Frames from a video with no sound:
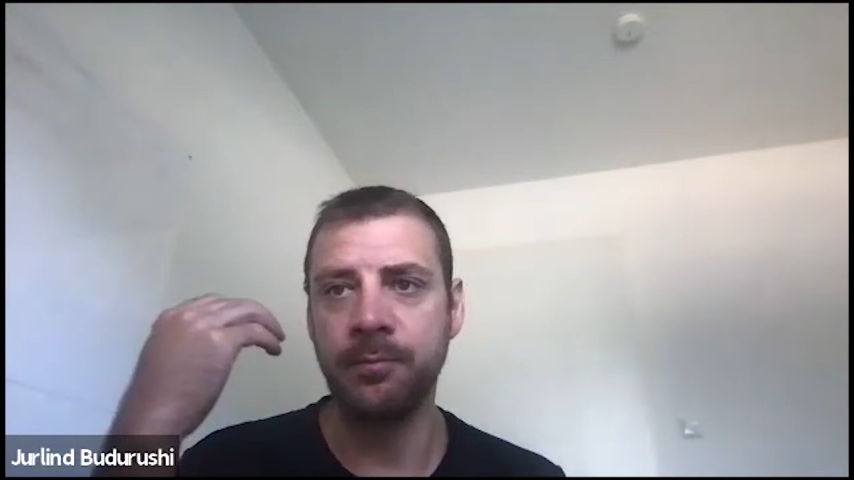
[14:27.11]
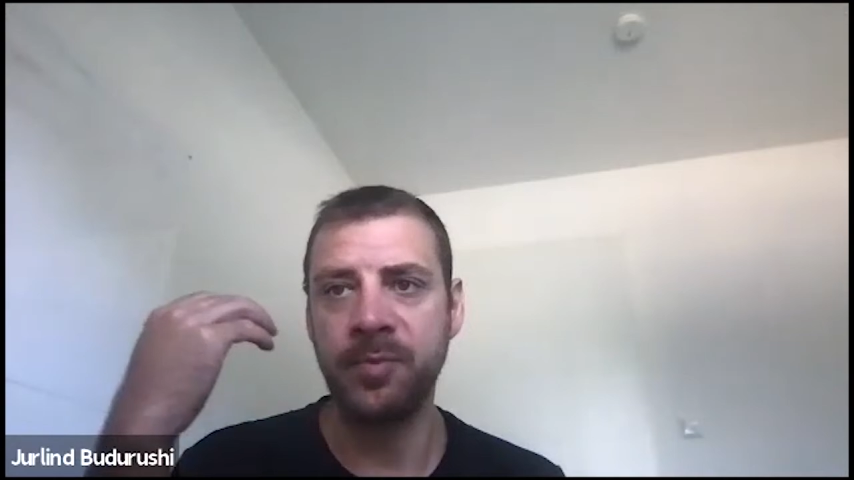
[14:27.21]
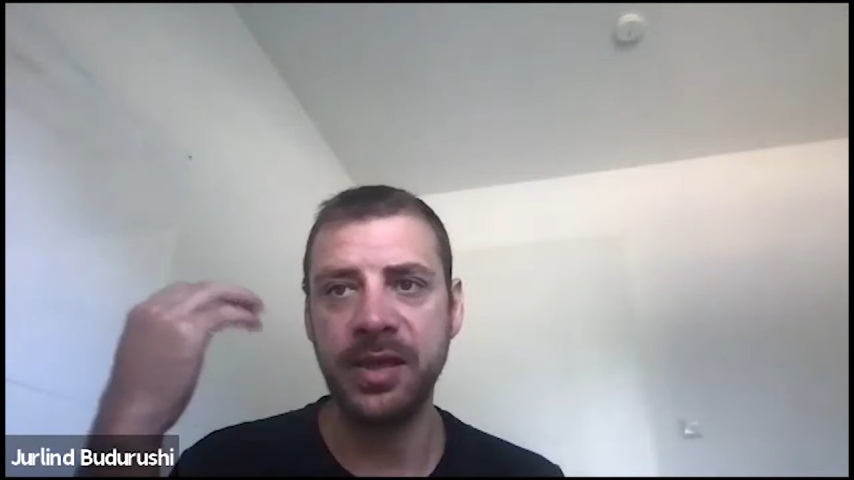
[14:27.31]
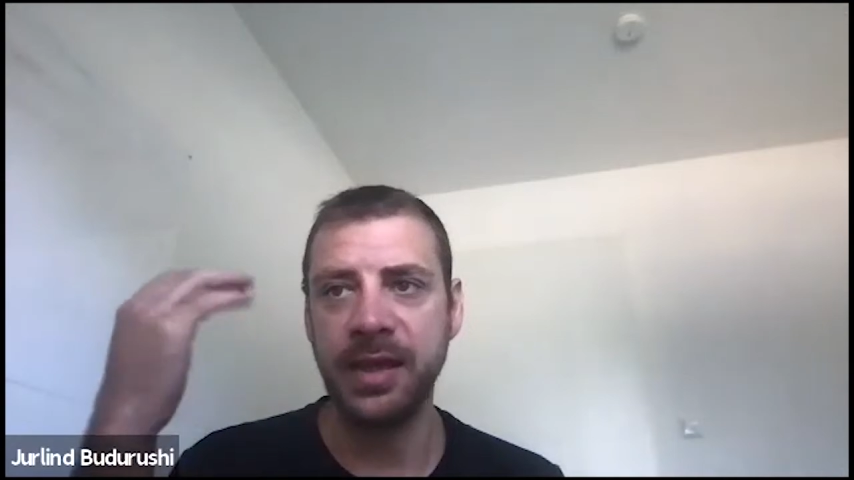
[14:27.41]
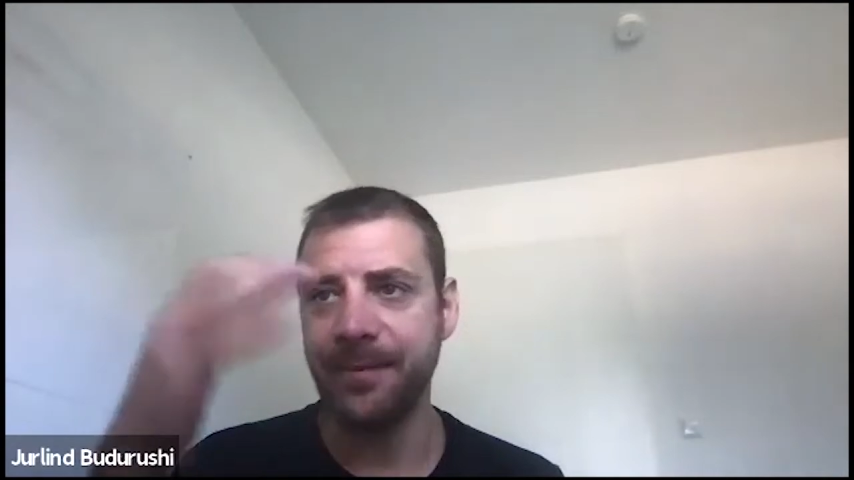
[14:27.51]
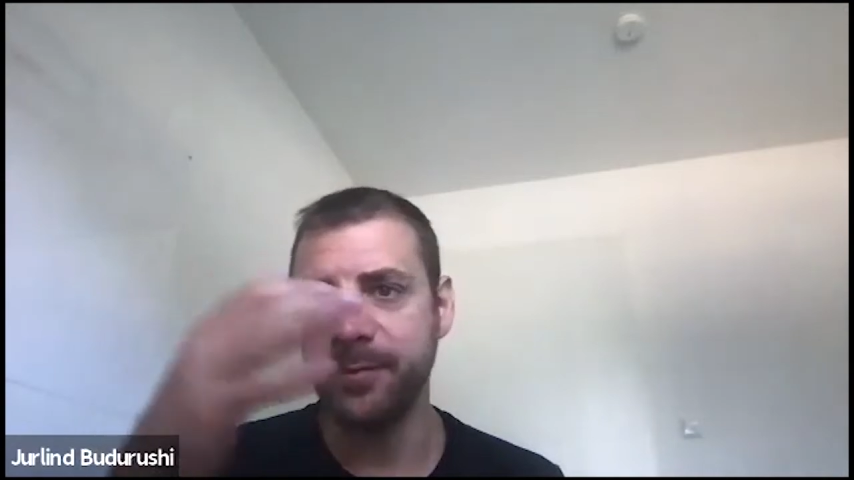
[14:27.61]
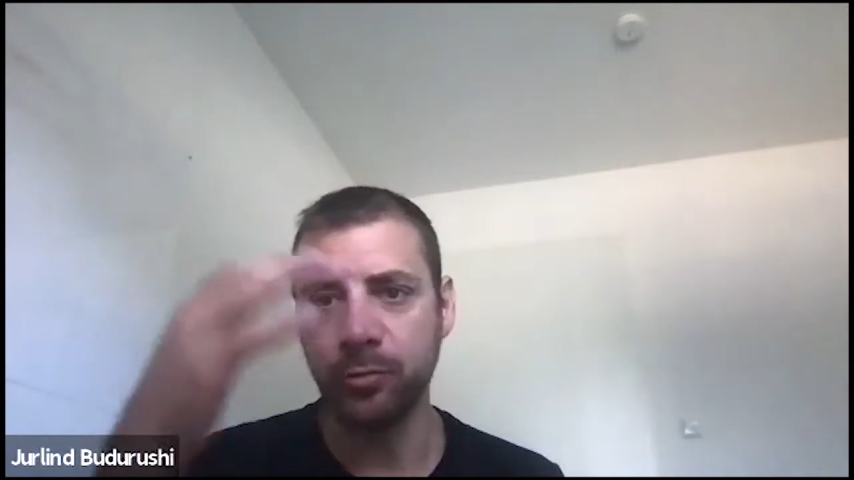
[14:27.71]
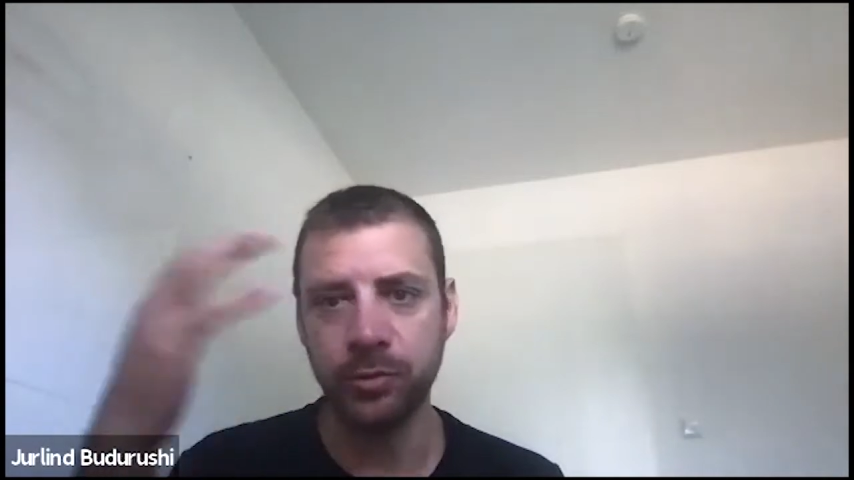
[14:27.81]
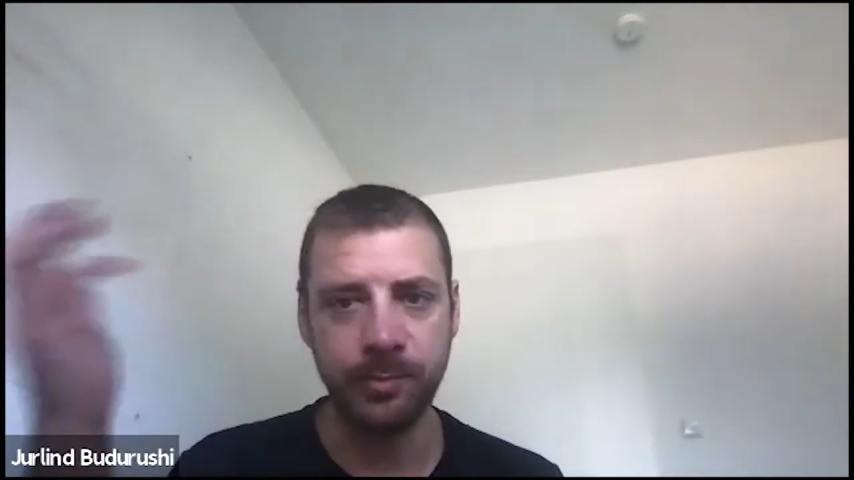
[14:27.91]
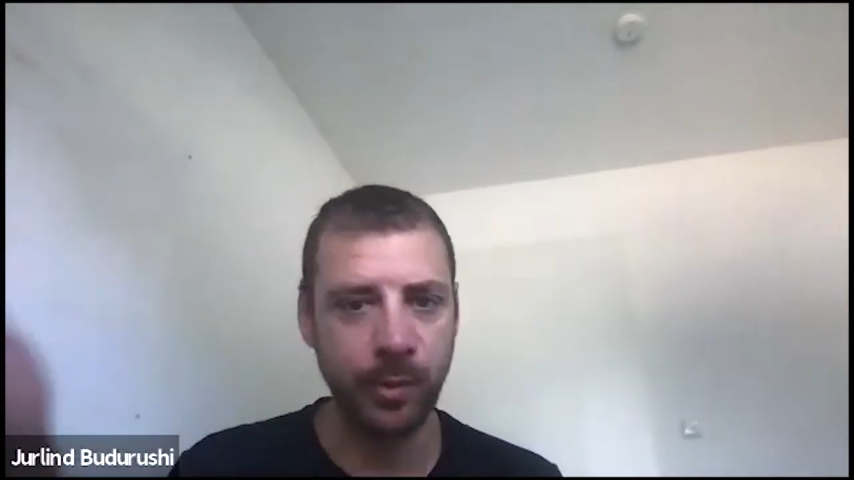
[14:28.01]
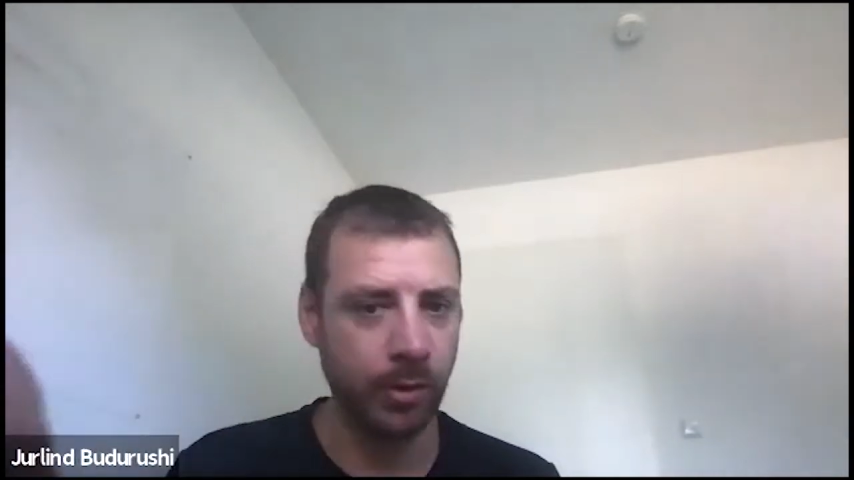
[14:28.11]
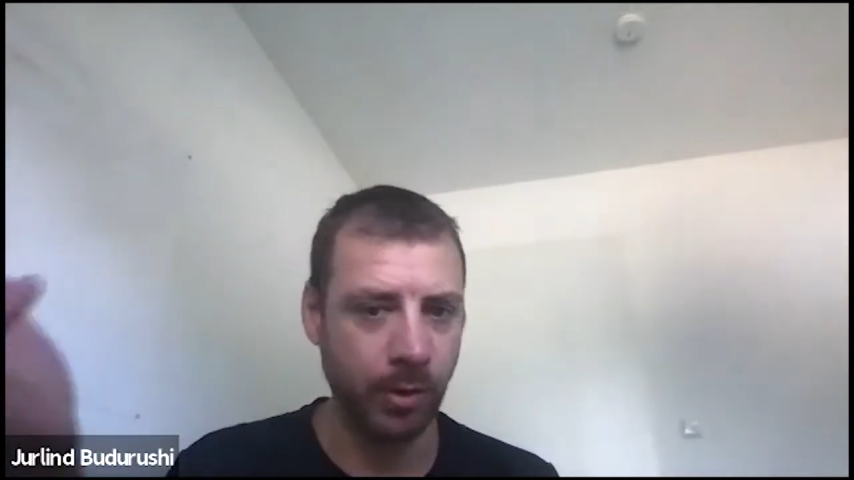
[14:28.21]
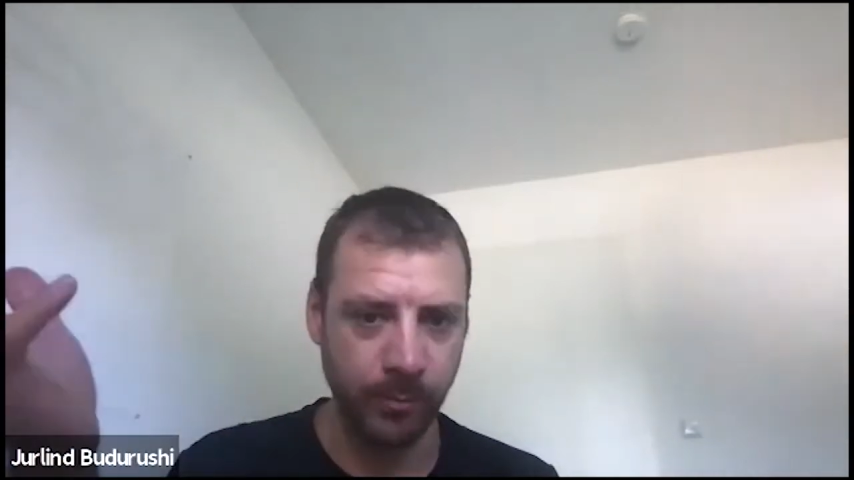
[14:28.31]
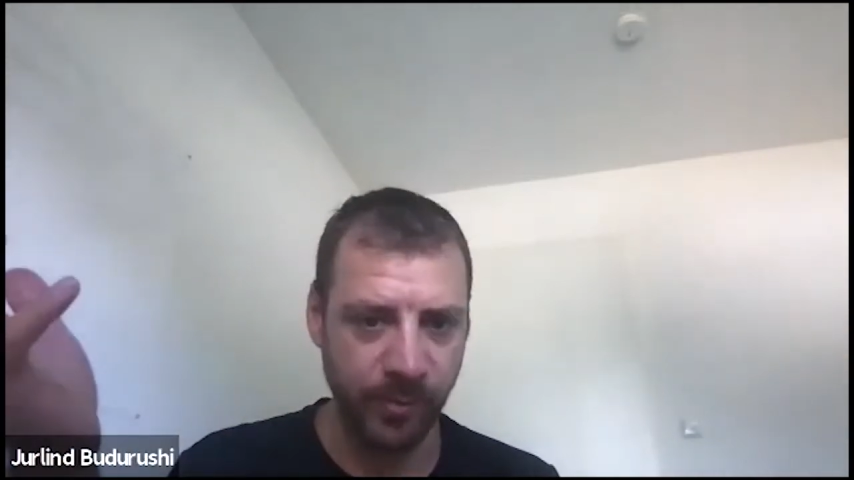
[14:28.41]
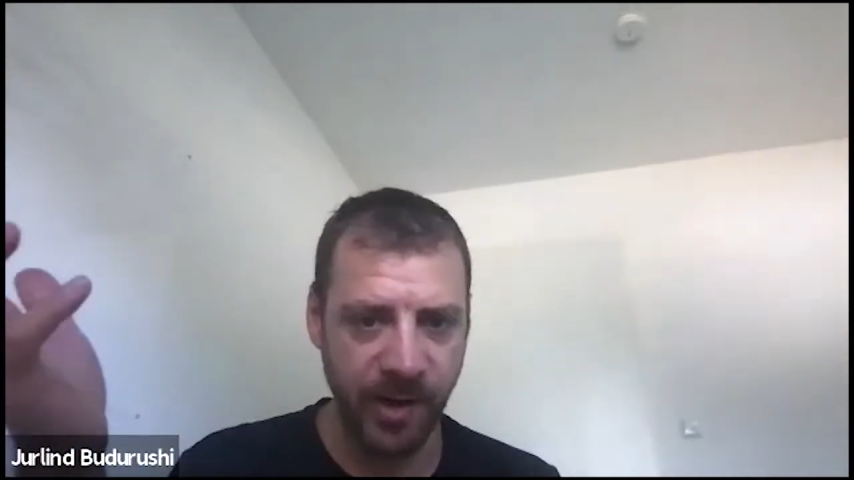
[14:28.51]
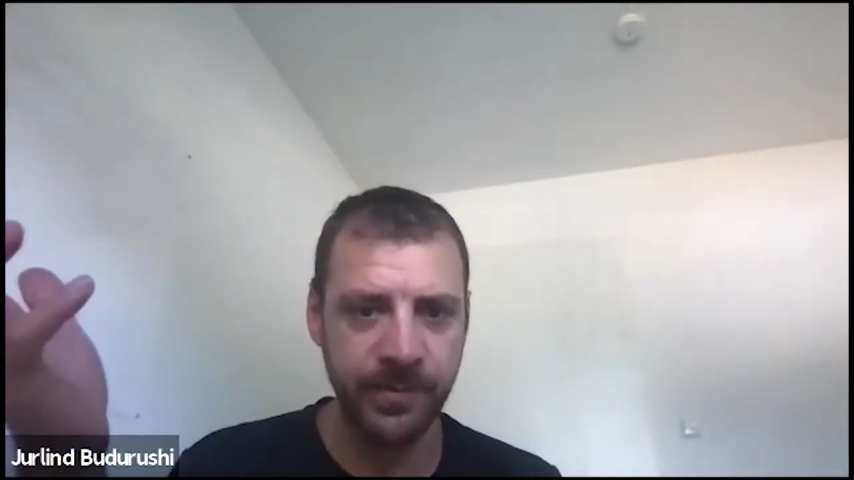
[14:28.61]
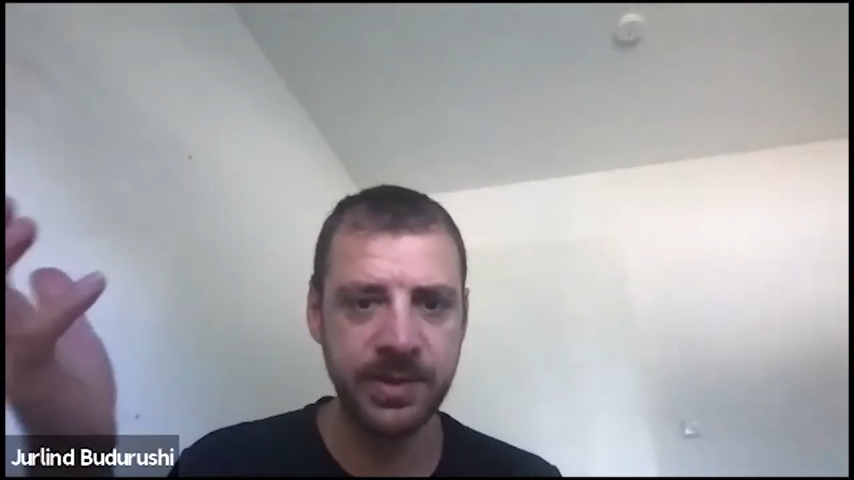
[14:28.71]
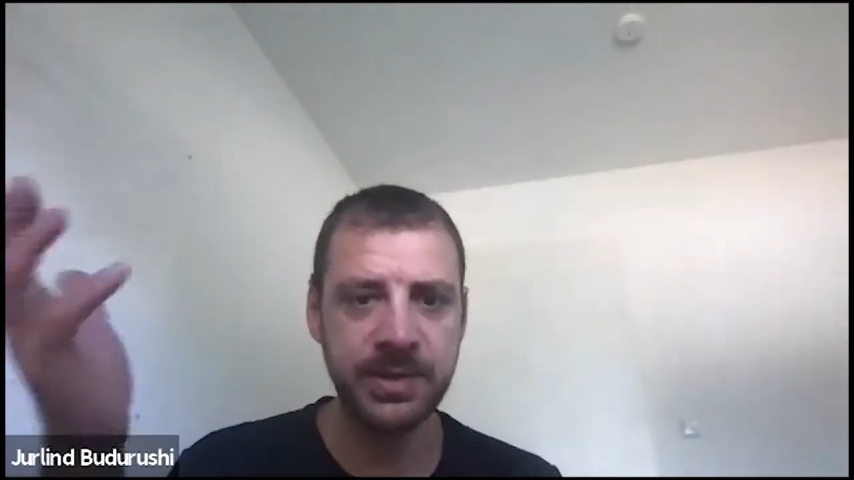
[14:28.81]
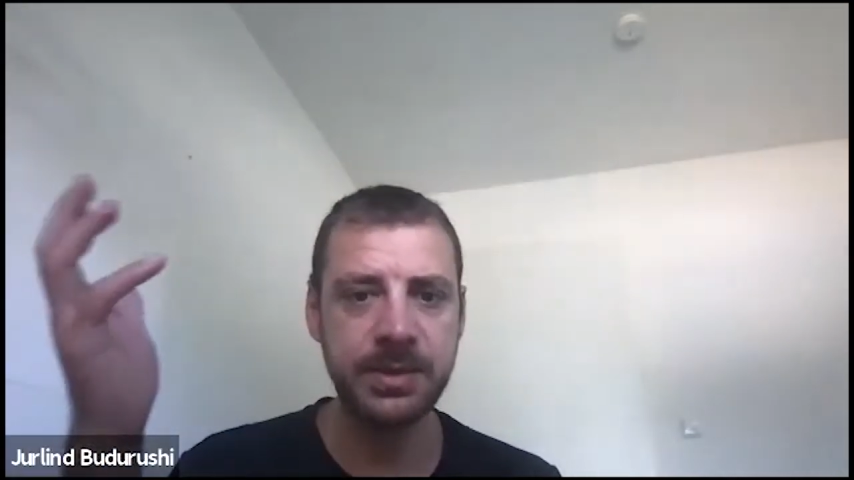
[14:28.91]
being able to deploy on-premise.